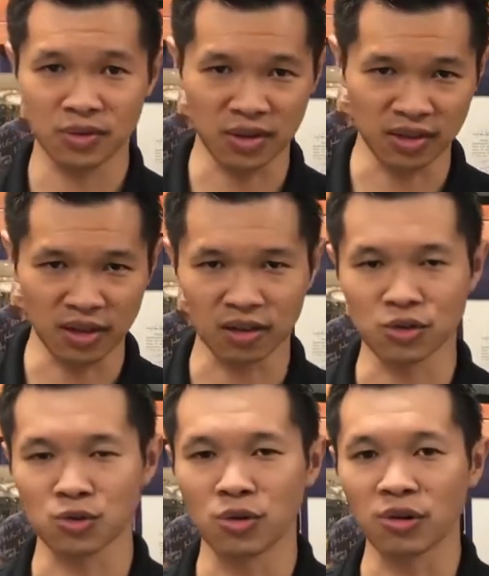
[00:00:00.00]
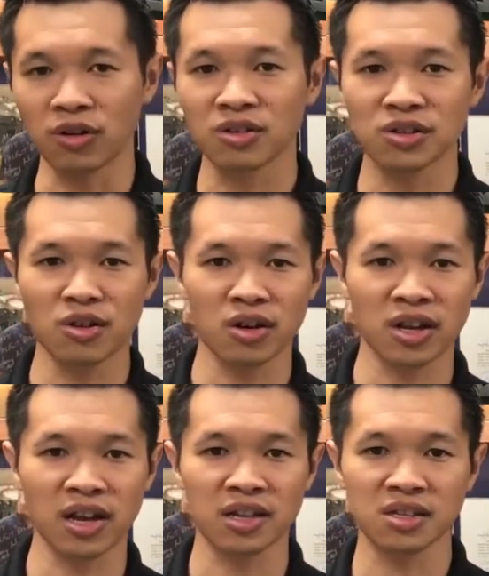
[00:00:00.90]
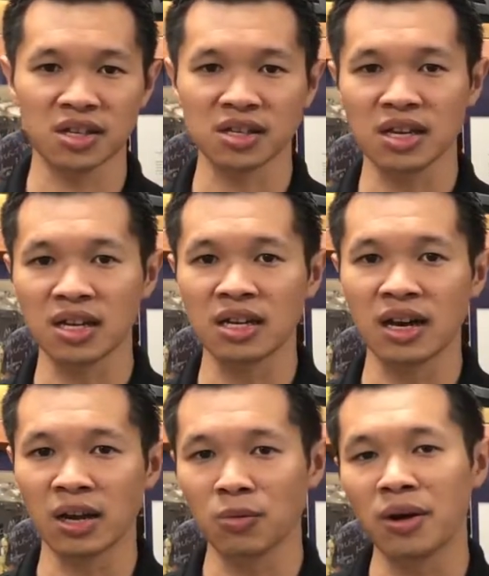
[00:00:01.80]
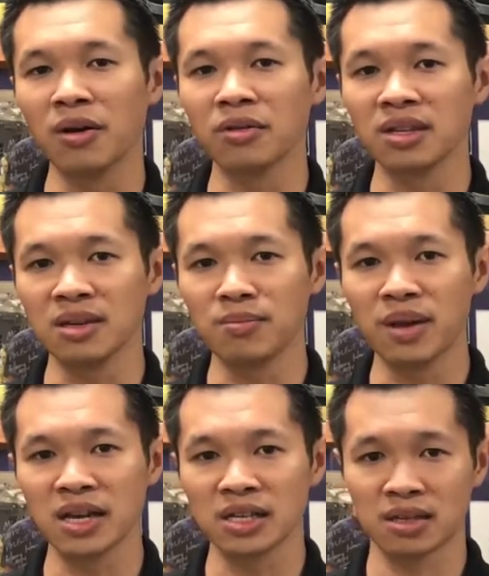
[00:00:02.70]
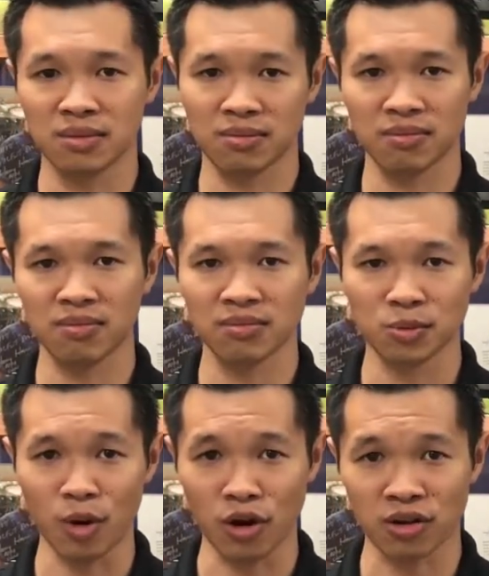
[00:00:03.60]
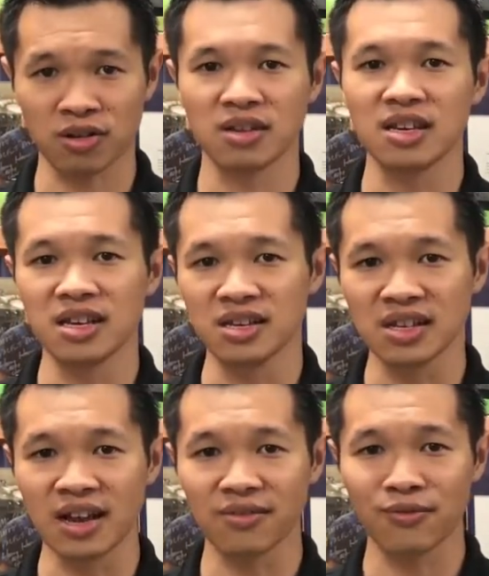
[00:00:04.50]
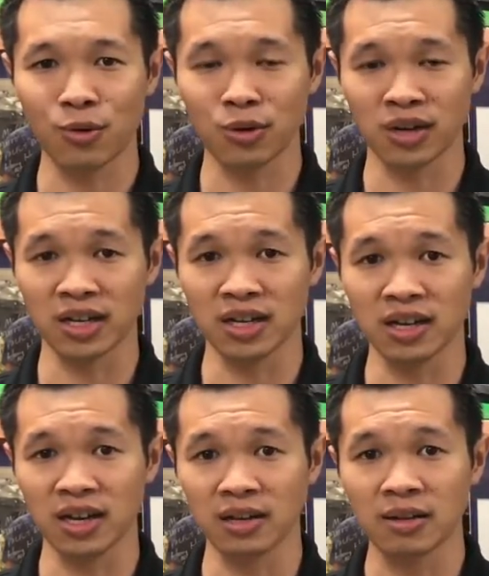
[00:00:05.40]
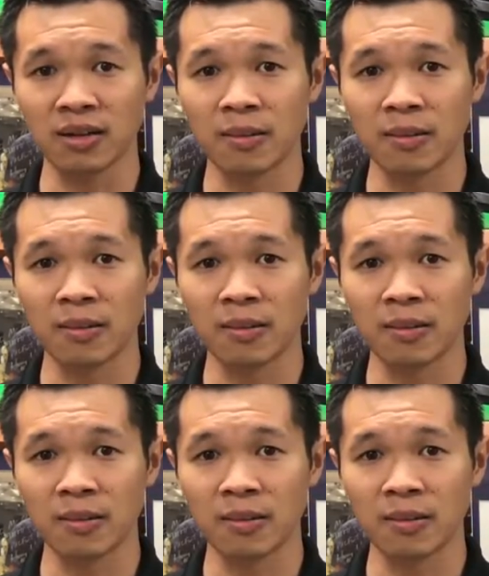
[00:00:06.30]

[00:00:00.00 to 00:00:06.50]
to get that controller, starting at $699 while the base Spark is at $499.